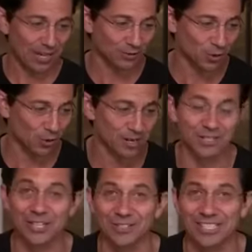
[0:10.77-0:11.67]
thanks for
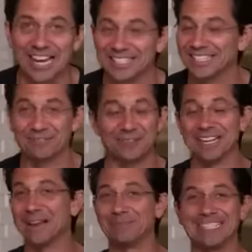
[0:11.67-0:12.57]
joining us here today. It's a
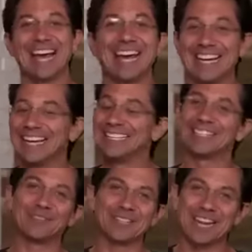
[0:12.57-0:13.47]
different time of day,
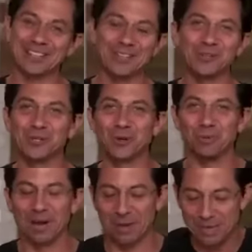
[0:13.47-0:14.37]
different day than
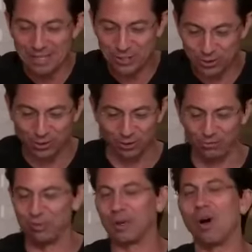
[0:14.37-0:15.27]
usual, but I'm in the studio
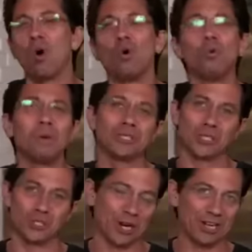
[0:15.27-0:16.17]
filming a whole
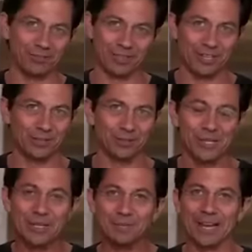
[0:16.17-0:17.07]
bunch of training
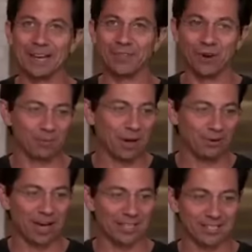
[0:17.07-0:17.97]
videos, and I thought
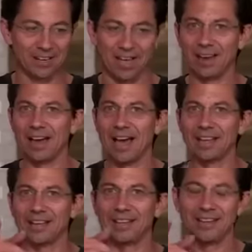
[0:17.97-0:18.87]
about you guys, and, and
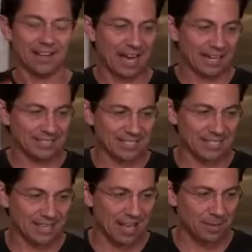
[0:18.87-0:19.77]
I can I can
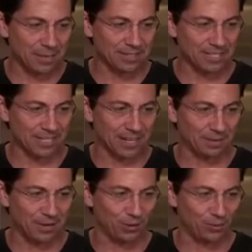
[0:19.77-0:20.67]
see the comments as they
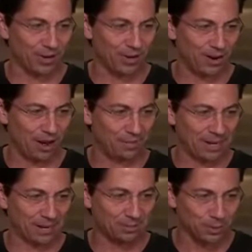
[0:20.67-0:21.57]
come in over here on
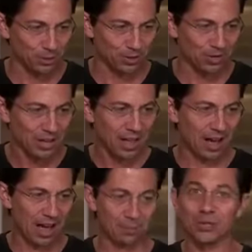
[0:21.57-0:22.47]
my computer.
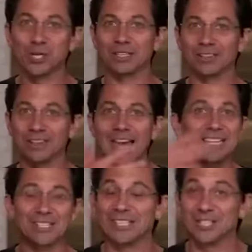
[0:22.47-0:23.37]
Uh, I appreciate the
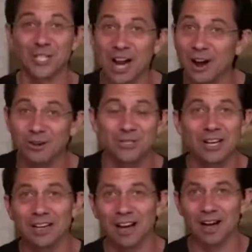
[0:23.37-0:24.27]
likes and the
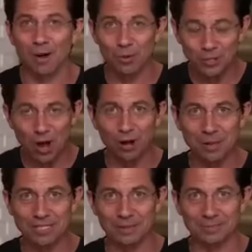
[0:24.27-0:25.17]
shares. Uh, I want to talk
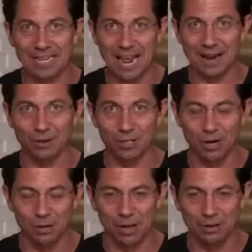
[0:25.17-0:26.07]
about something today. I want to
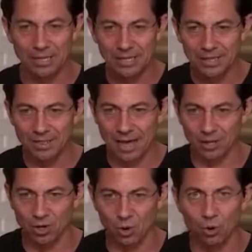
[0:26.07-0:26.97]
talk about
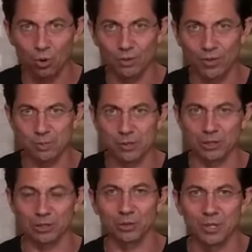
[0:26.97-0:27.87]
that goal that's
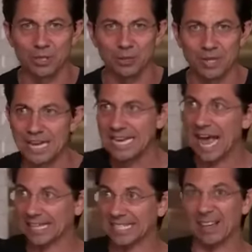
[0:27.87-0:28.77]
been eluding you, that
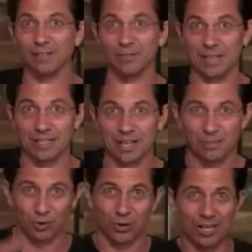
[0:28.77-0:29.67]
next level of
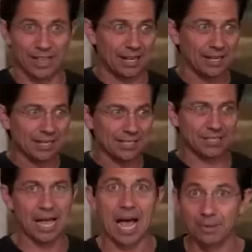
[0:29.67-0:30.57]
income, creating that
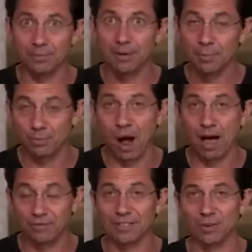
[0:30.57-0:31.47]
side
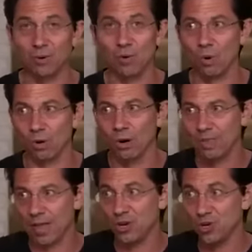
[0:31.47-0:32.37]
profit or
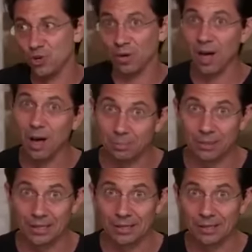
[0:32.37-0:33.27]
that new
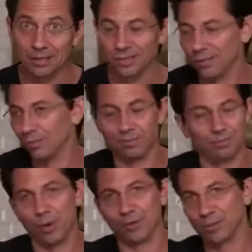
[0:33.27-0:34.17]
company or
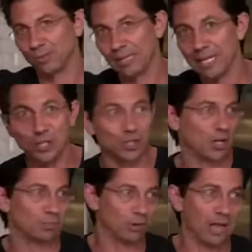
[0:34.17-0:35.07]
whether it's a
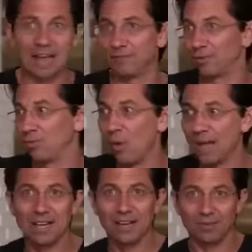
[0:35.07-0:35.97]
relationship or life or
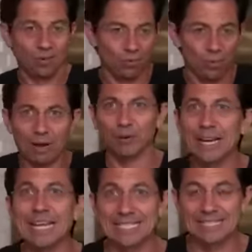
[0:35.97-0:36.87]
weight,
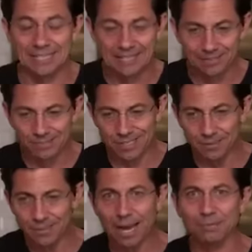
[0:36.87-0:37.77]
whatever it is,
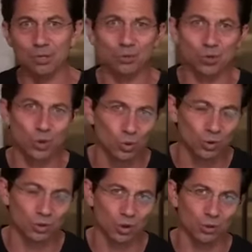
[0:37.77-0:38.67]
sometimes those
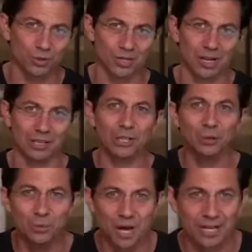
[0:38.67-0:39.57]
goals
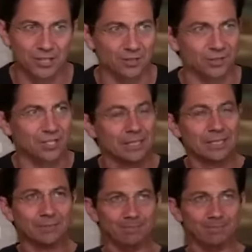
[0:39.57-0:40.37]
elude us. They're this